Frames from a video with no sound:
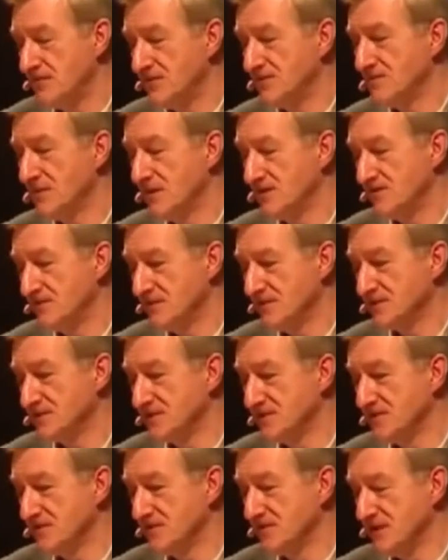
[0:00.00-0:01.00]
written my
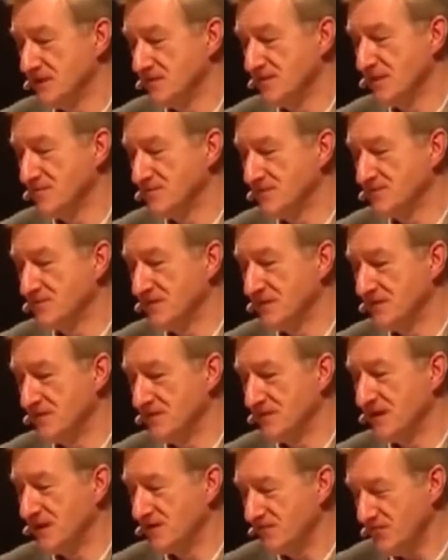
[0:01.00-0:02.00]
first novel. I'd published my
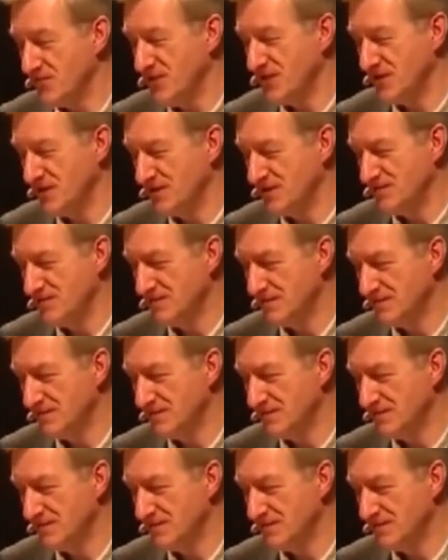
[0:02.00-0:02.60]
first